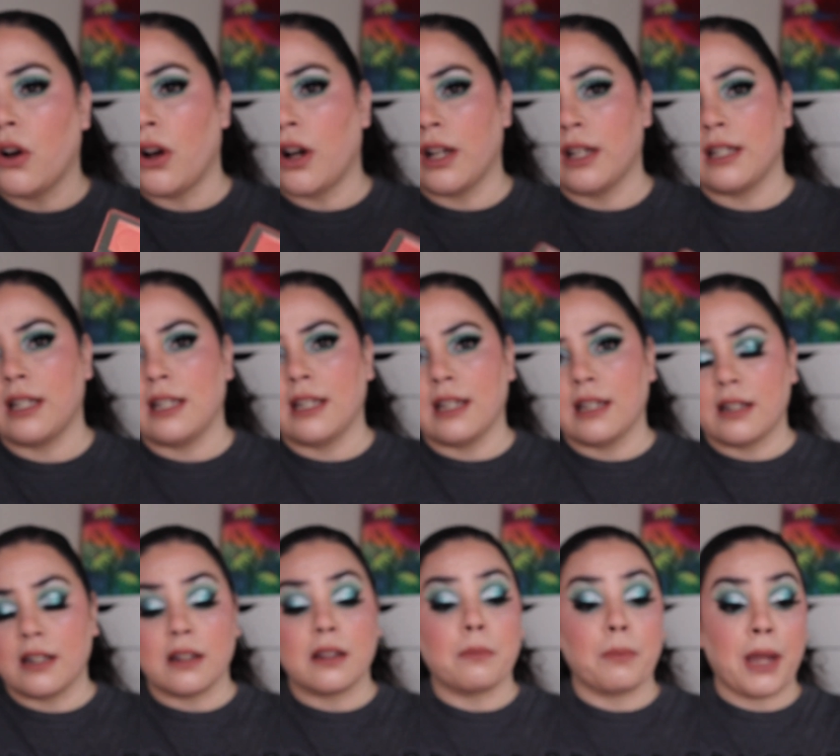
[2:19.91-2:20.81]
on
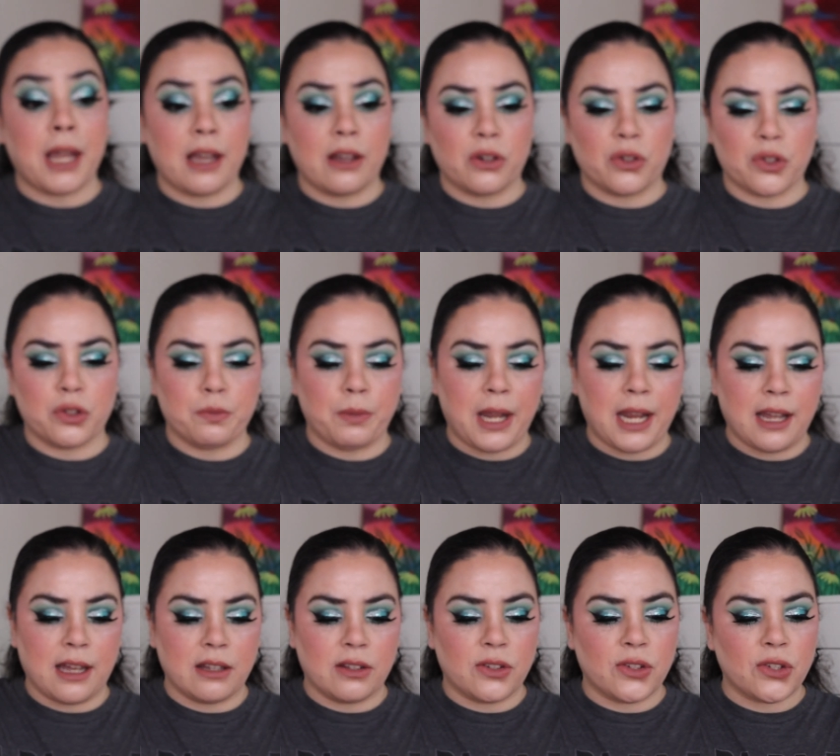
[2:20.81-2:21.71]
in the Panner's
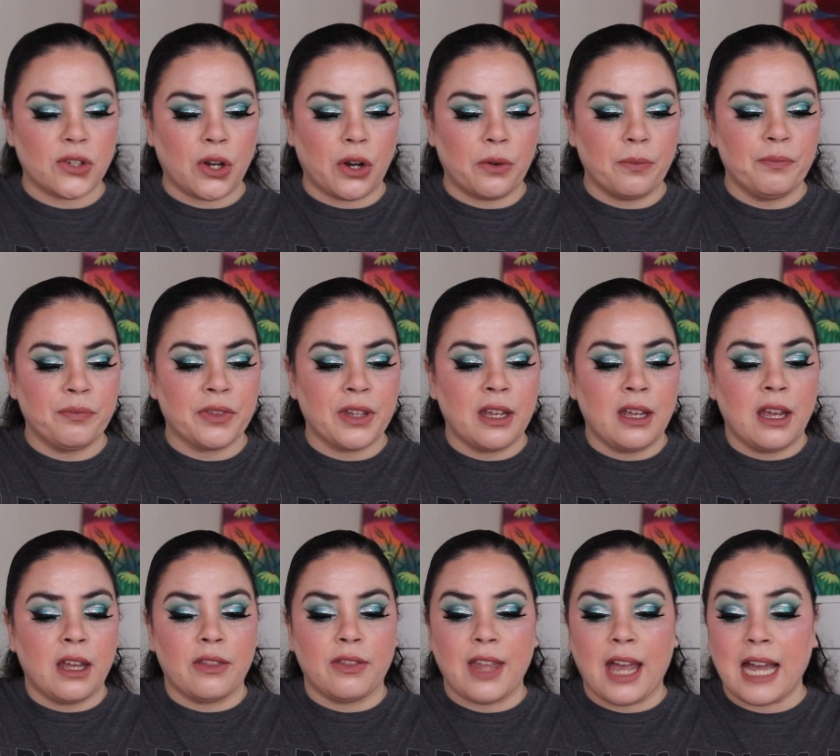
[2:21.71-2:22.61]
Pan. So
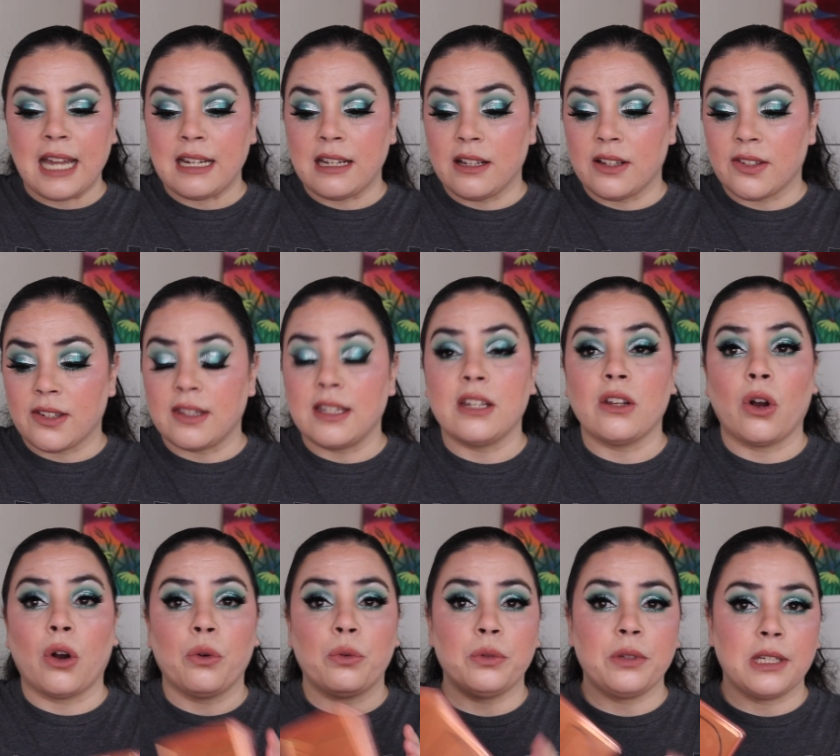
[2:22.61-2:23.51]
that is the
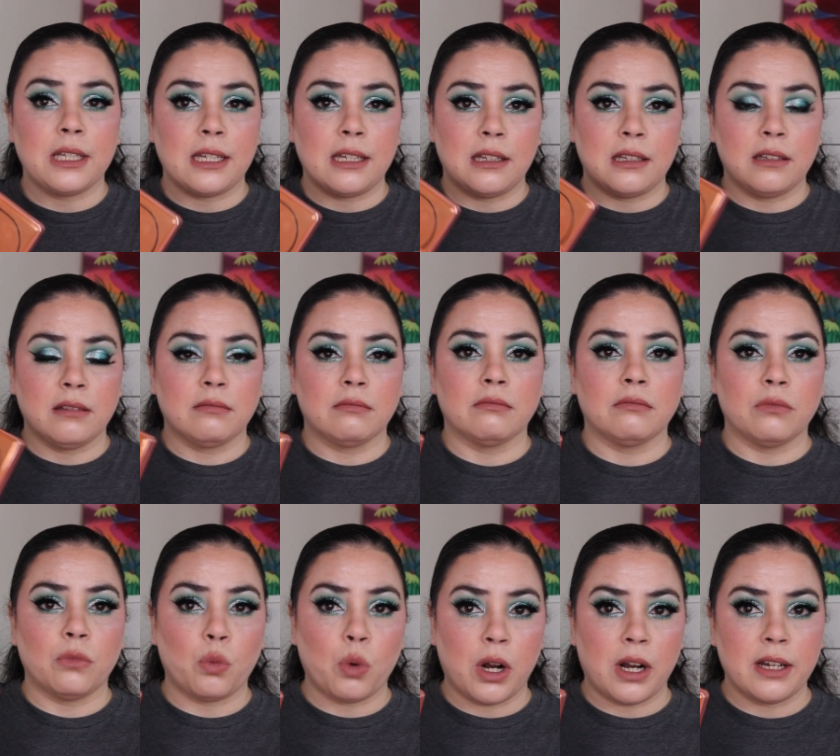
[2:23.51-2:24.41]
only
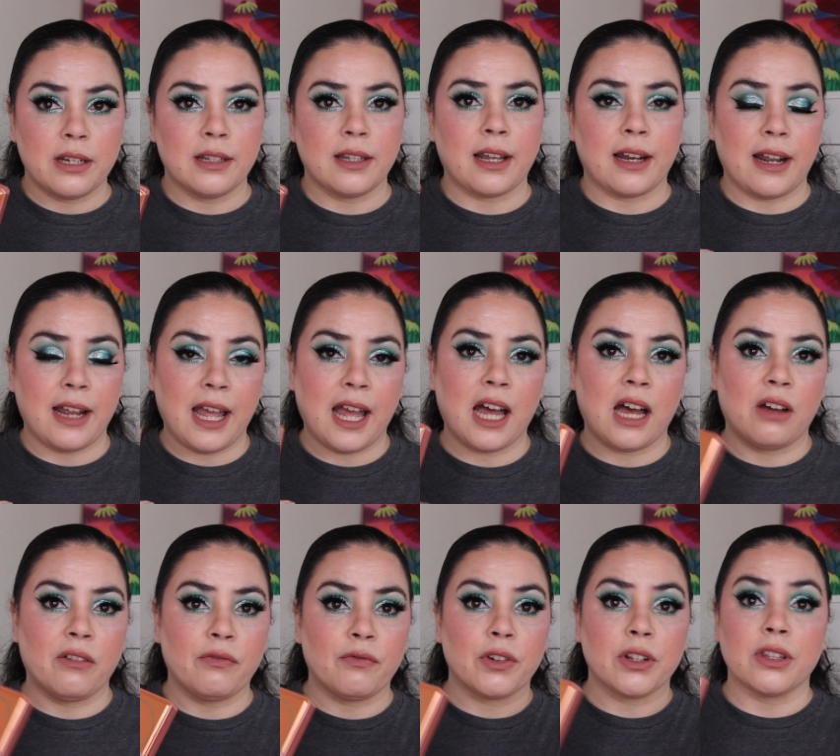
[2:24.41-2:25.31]
one that I
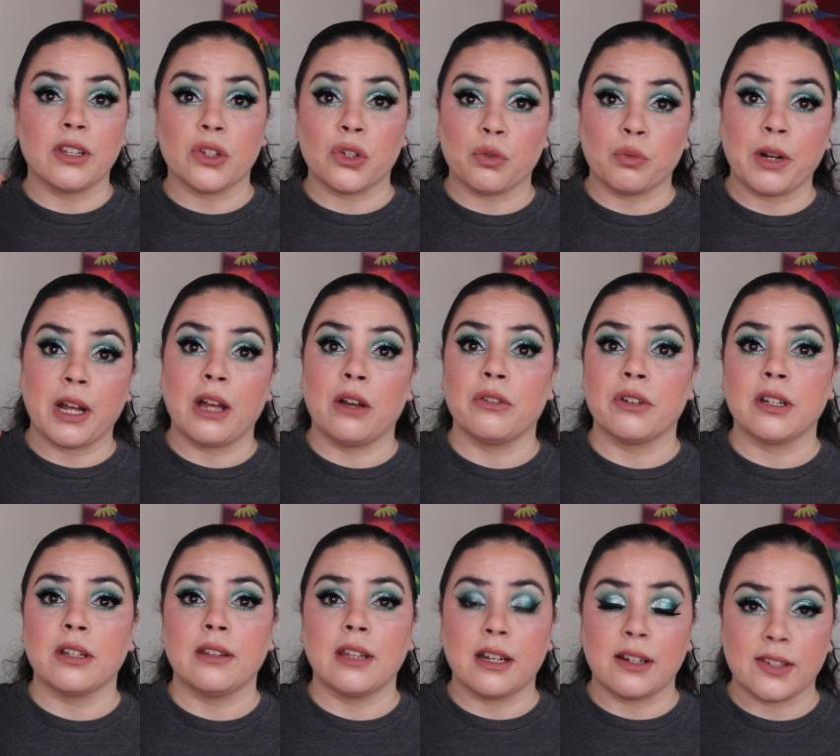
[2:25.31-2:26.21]
have for this
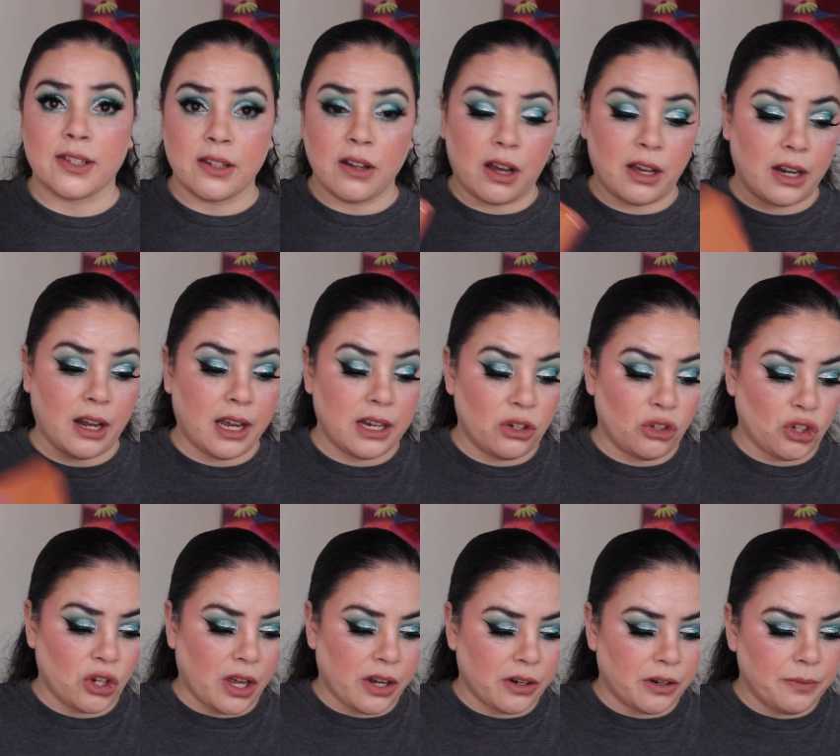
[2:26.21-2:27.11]
round that is not
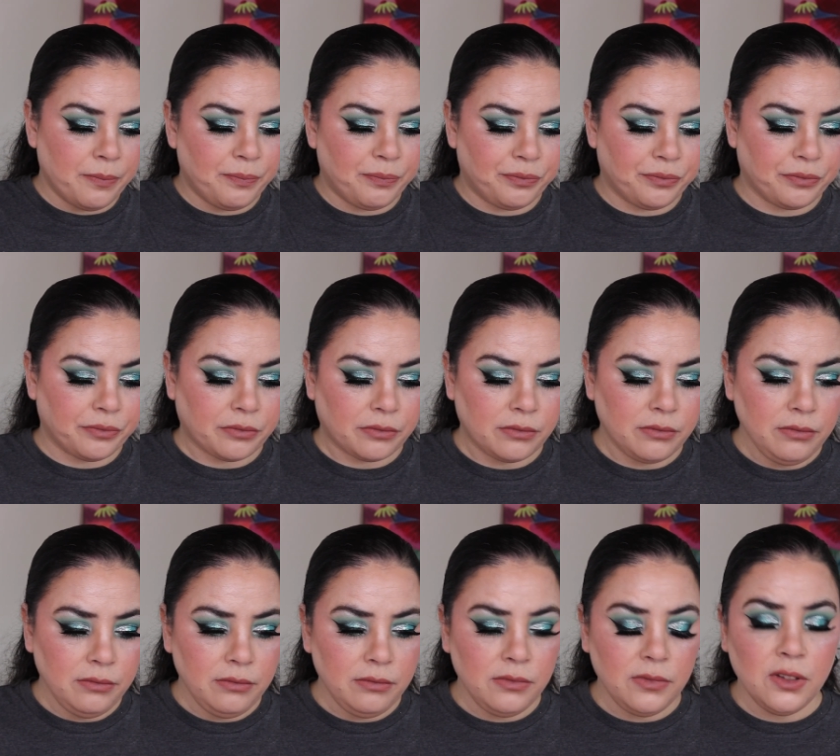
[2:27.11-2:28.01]
eyeshadow.
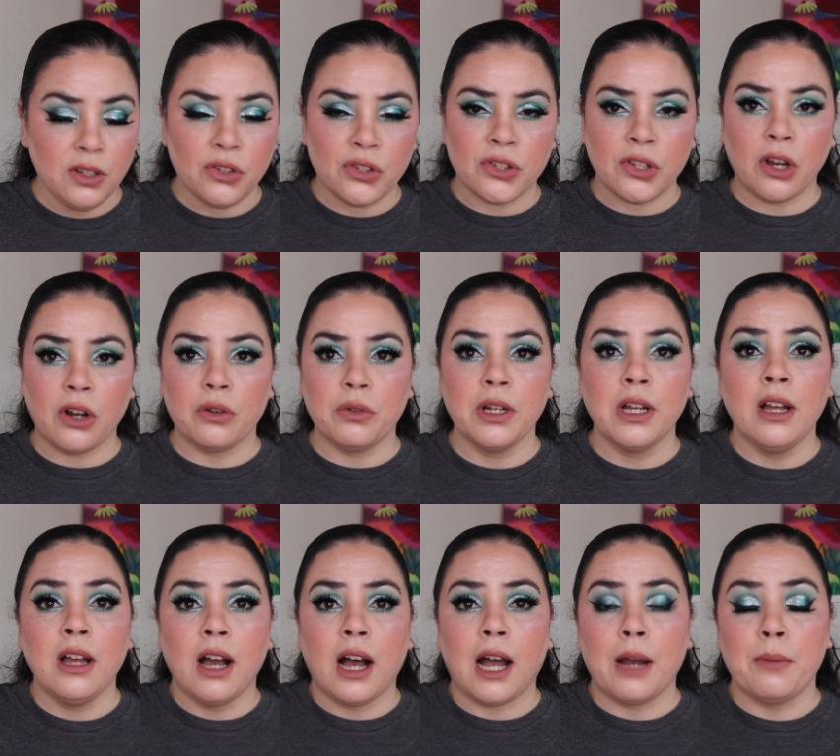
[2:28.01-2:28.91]
So
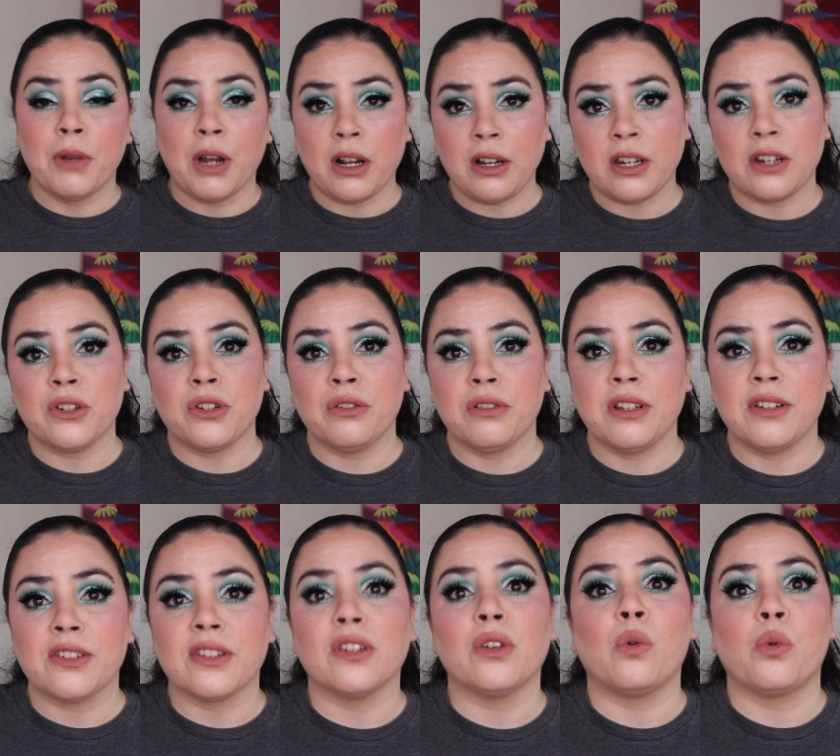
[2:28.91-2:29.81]
I'm not going to do
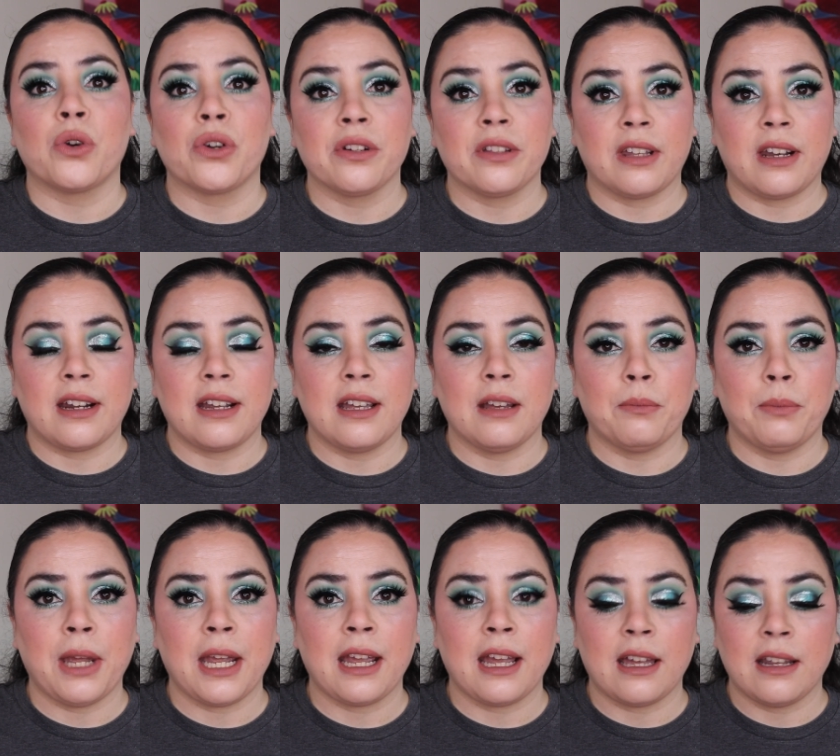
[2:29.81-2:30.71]
these in the order that I hit
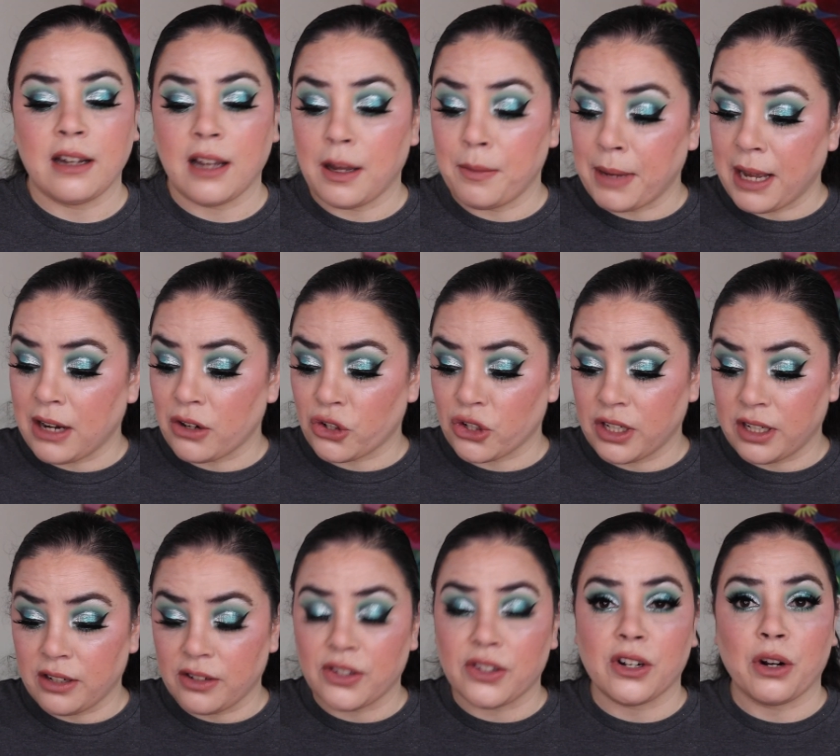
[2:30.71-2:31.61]
pan. I'm actually
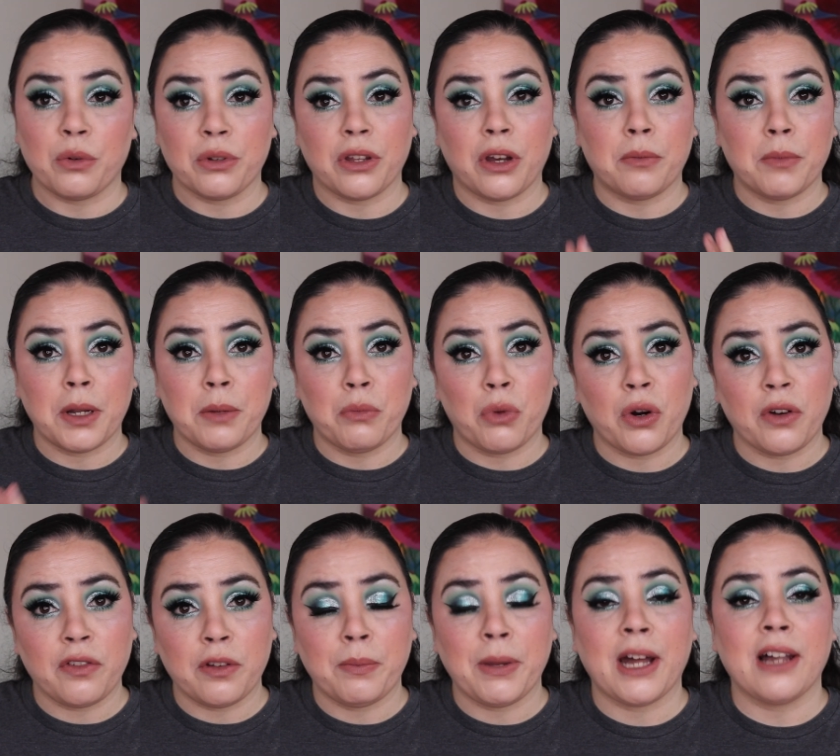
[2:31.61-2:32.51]
going to start with all my
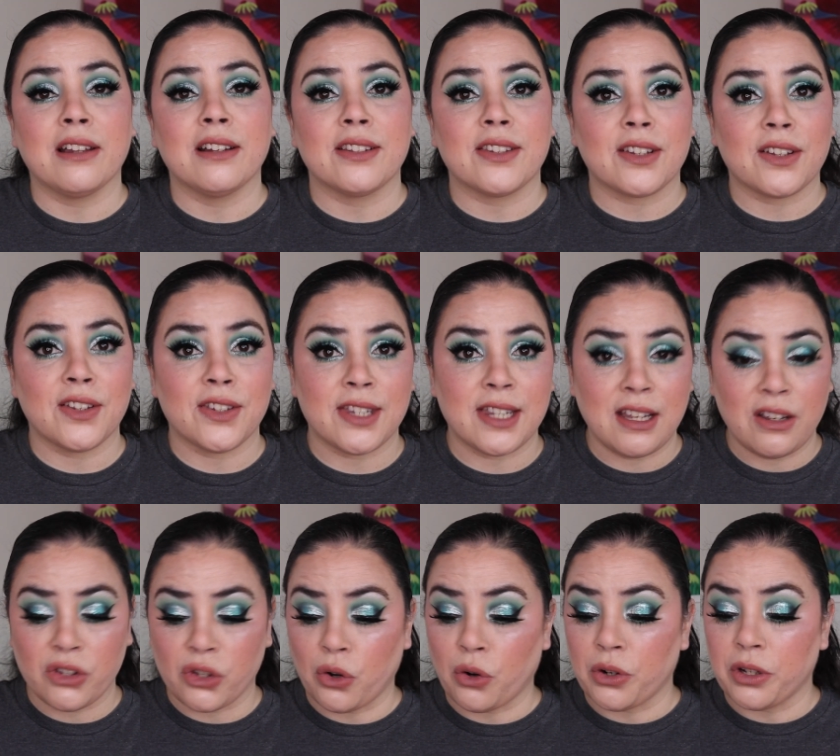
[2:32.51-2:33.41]
Morphe palettes because
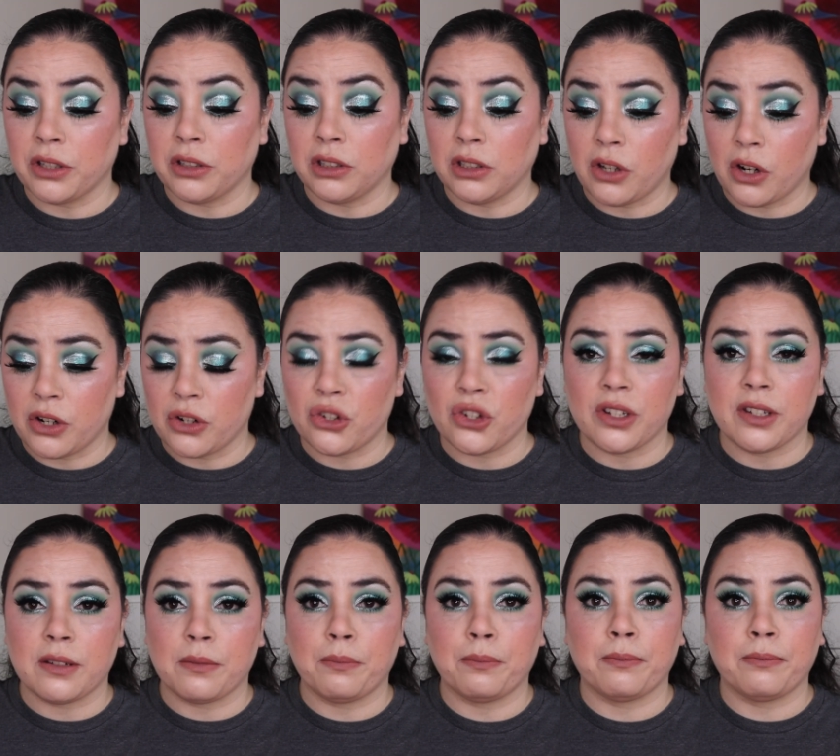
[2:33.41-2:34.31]
these are the largest